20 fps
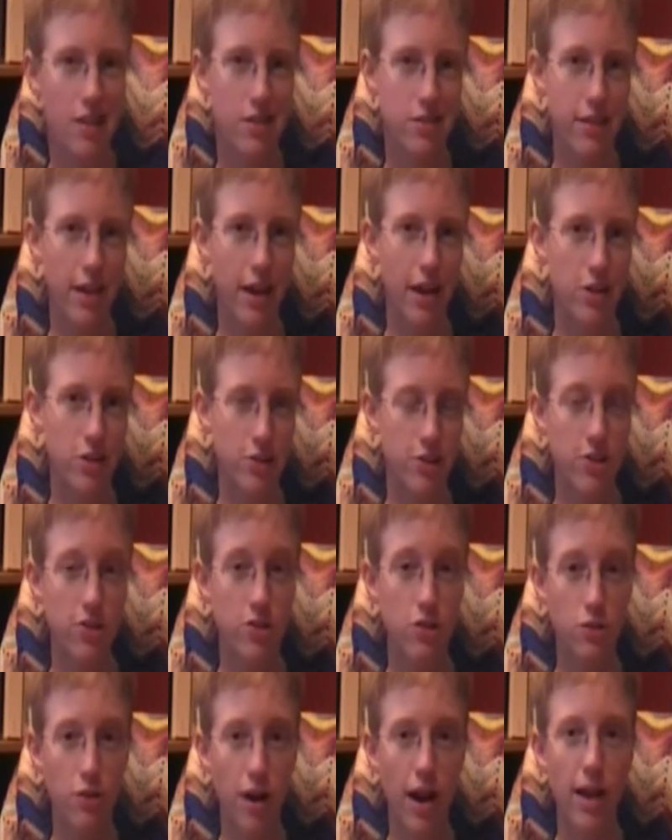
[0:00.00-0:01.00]
/
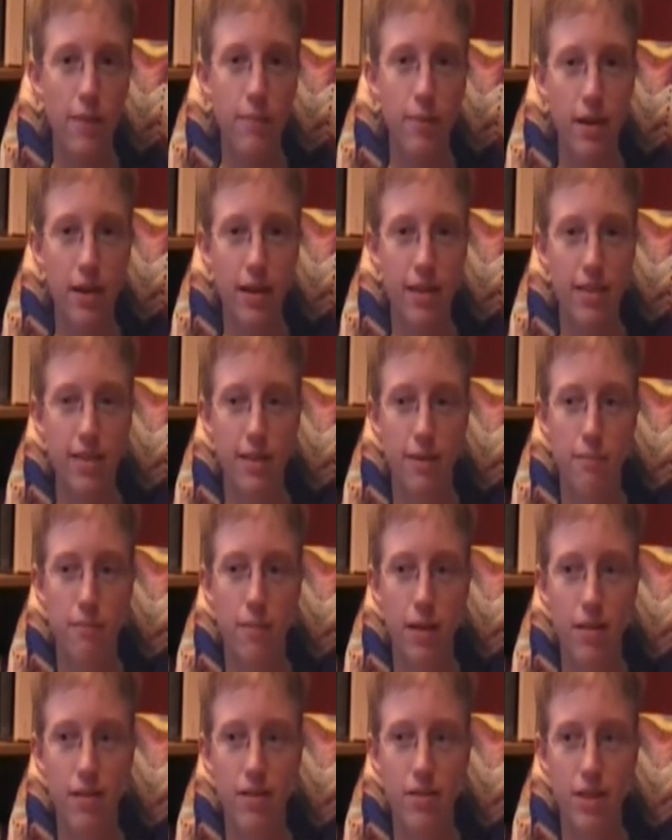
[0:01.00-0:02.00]
describing the
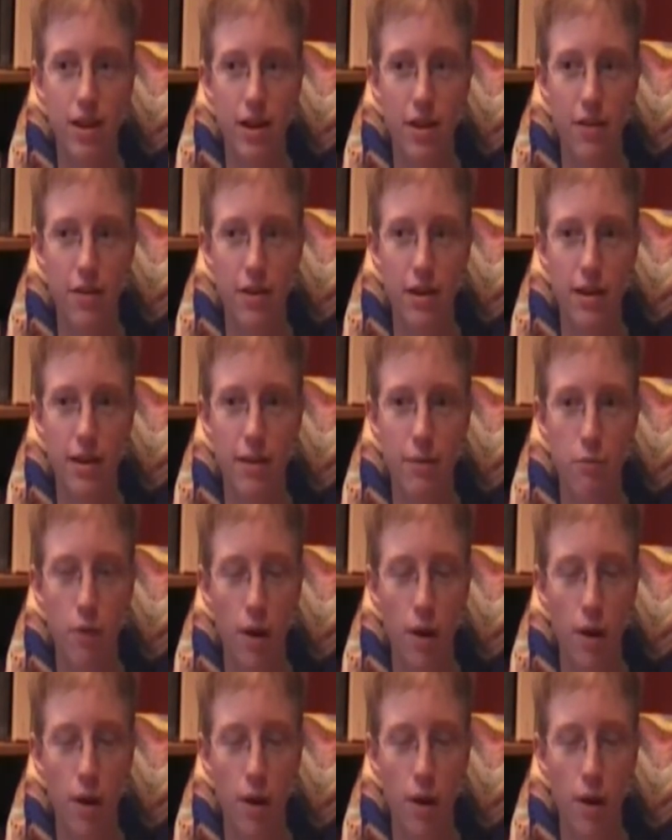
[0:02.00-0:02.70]
military